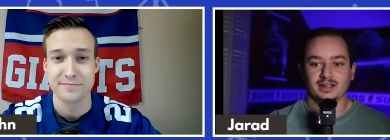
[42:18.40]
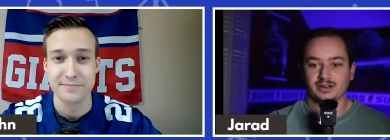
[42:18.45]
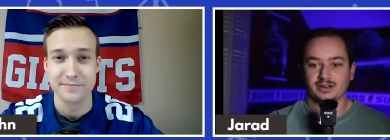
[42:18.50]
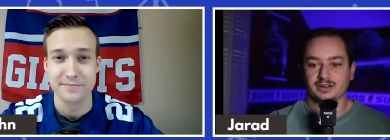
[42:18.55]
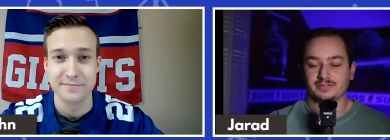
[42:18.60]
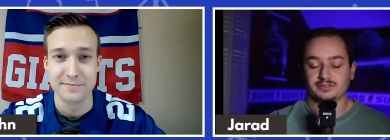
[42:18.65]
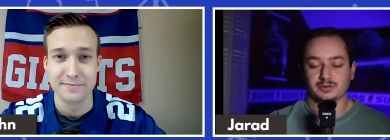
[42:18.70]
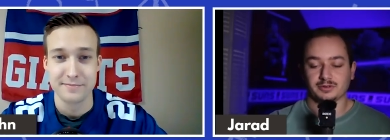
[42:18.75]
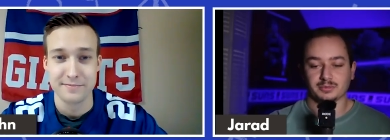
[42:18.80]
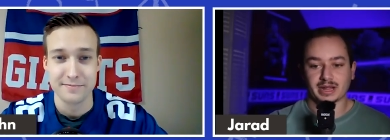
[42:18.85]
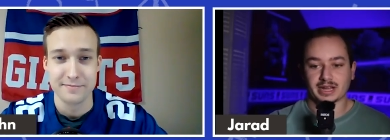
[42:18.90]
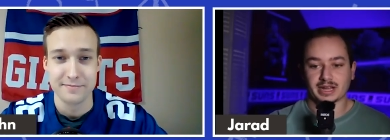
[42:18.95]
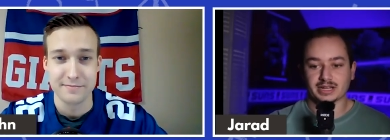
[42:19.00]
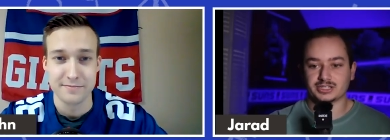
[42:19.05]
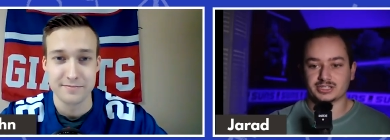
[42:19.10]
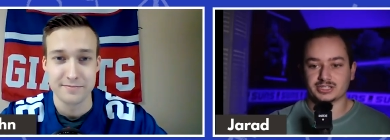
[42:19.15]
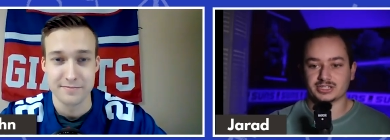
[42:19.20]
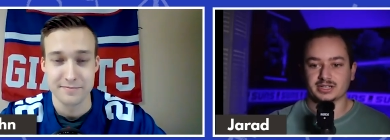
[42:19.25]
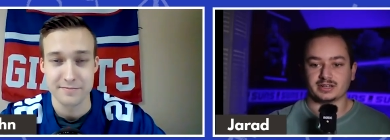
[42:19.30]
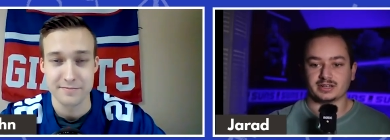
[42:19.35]

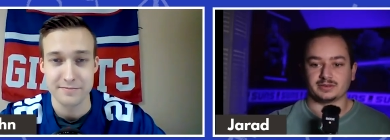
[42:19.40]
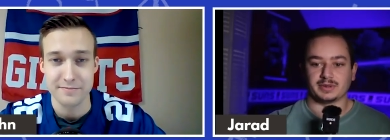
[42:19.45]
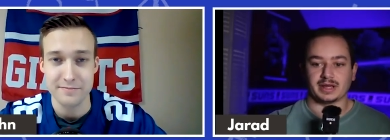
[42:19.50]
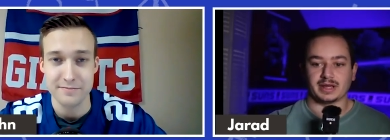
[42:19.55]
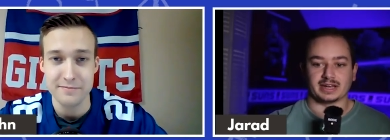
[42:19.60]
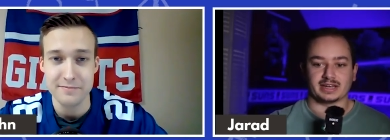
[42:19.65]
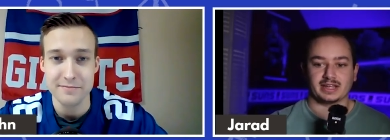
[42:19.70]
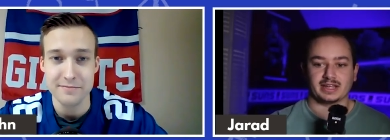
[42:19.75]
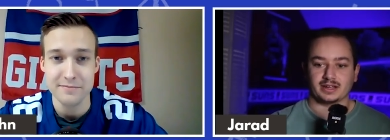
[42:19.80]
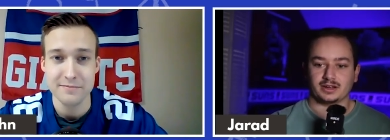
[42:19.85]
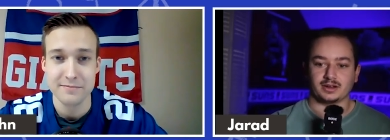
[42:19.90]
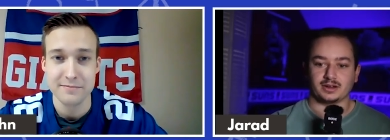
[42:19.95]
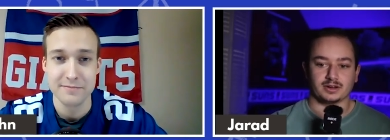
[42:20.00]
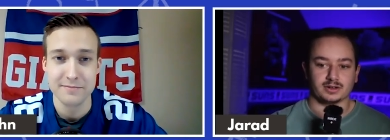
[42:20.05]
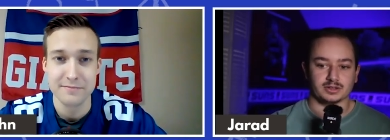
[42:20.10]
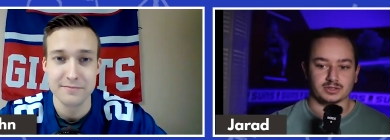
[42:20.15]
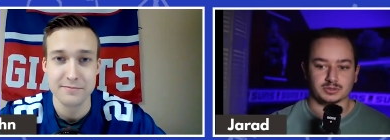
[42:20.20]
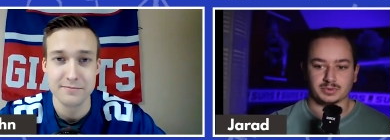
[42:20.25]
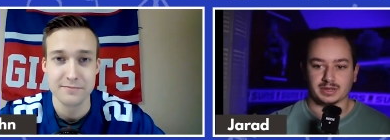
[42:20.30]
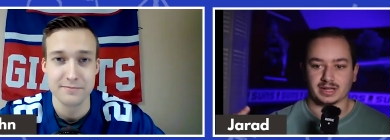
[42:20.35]
Speaker 1: information. We had kickers,
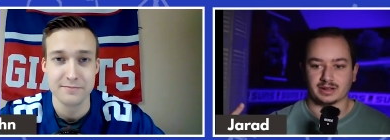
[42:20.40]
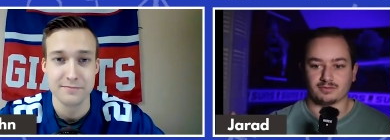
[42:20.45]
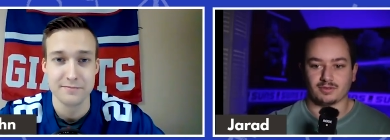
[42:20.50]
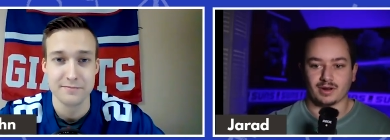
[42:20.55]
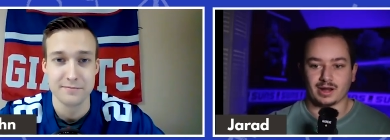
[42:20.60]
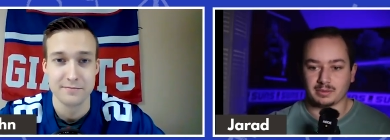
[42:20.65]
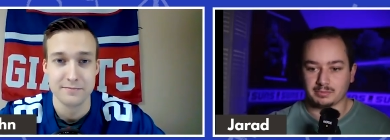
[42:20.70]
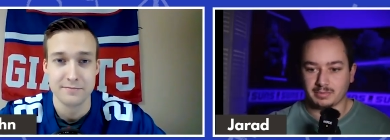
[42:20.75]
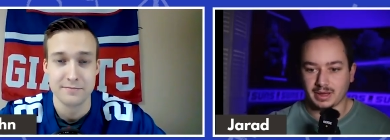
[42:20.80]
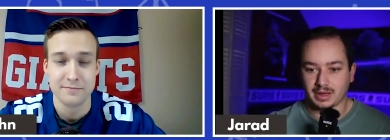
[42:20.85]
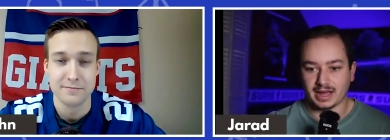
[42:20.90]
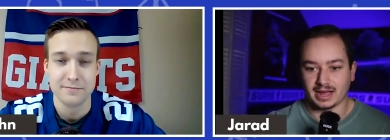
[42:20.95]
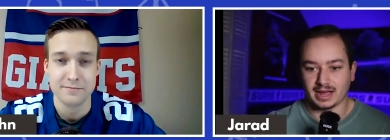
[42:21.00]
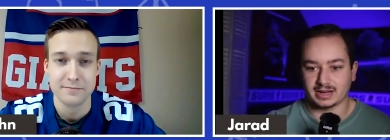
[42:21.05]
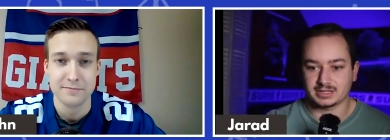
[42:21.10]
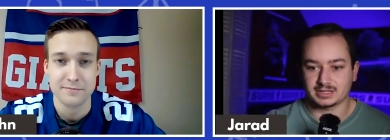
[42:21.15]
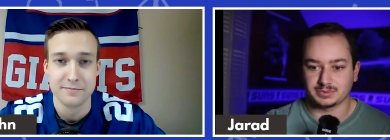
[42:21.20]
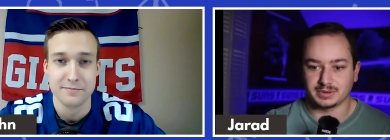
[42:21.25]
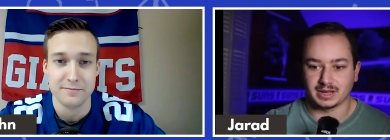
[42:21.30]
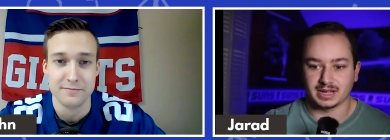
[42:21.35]
we had running backs,
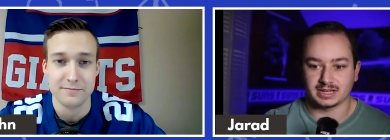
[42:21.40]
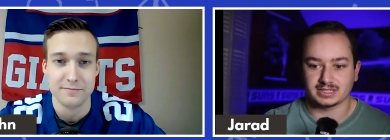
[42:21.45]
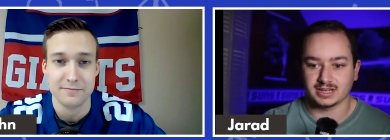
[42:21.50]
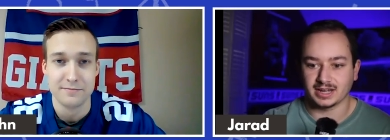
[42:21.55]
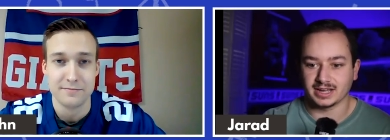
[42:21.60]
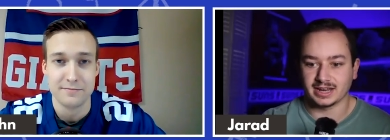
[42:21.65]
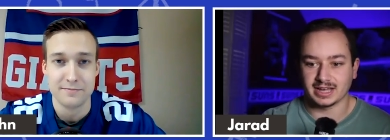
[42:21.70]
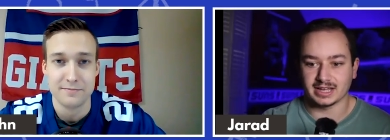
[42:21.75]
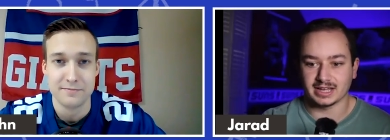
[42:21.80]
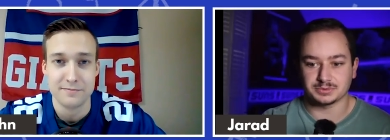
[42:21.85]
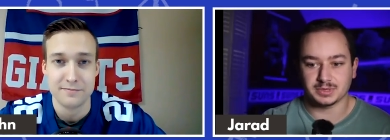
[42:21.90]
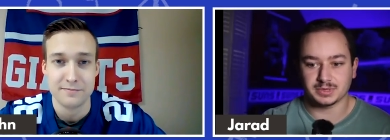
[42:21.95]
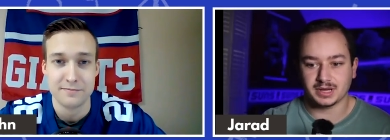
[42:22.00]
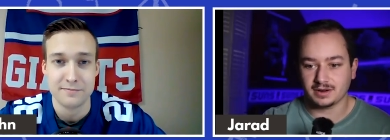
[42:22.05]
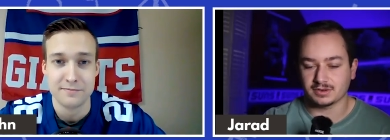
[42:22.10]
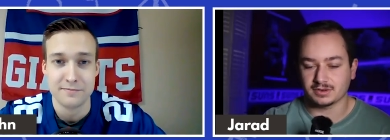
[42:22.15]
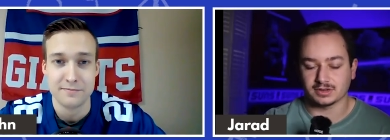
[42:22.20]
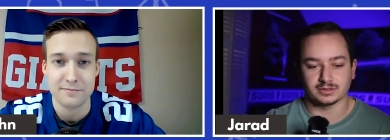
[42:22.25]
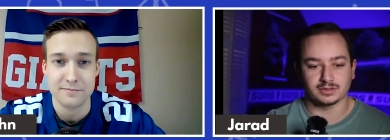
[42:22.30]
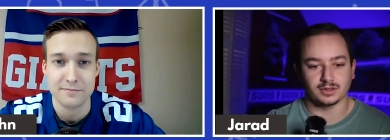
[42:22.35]
we got tight ends. We
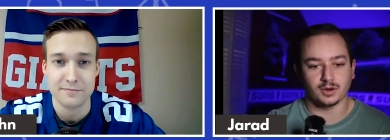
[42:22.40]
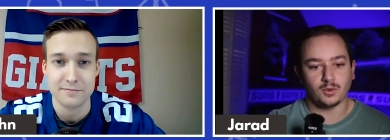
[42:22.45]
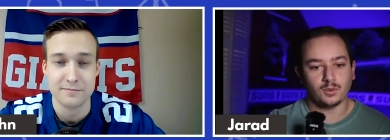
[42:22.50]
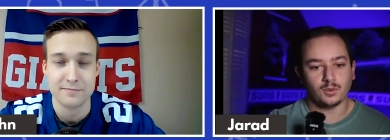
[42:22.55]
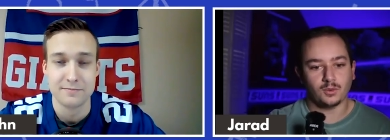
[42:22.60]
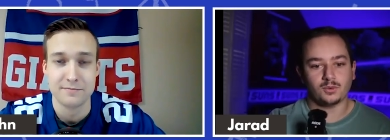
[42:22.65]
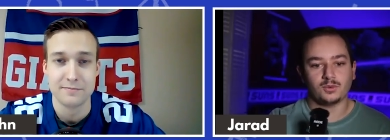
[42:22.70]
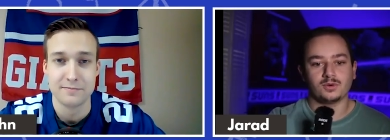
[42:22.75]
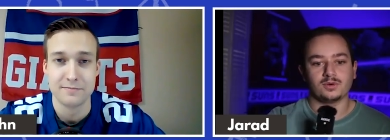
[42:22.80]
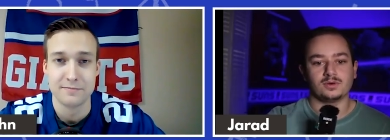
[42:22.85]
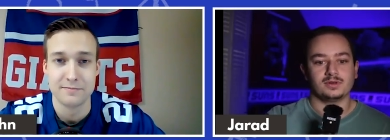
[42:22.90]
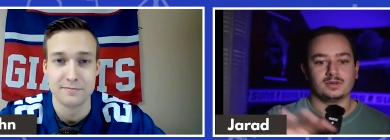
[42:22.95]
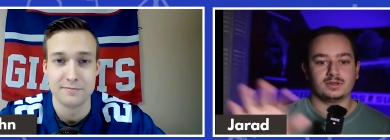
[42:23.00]
covered the whole